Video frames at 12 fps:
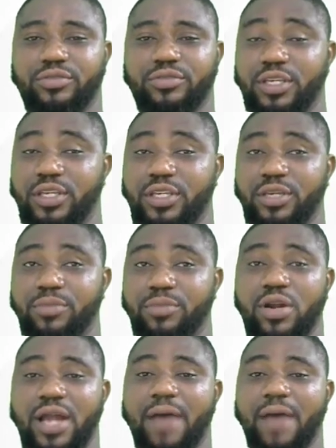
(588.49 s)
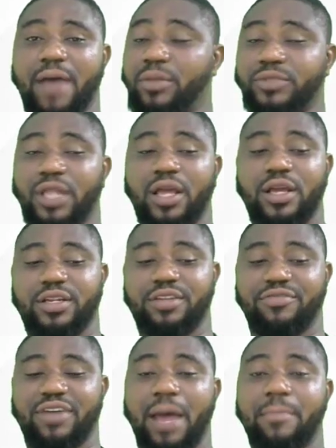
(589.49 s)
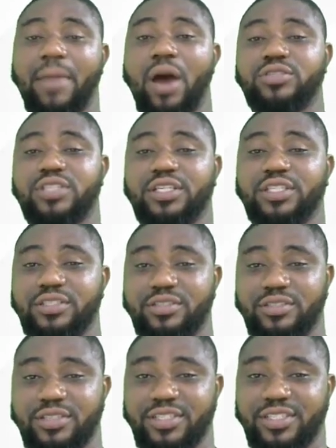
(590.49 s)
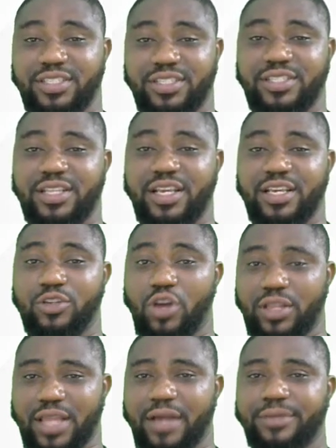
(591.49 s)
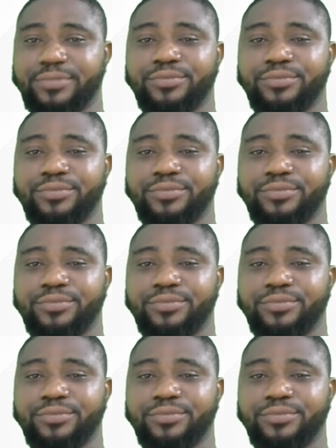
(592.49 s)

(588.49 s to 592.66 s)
the father mounting the daughter.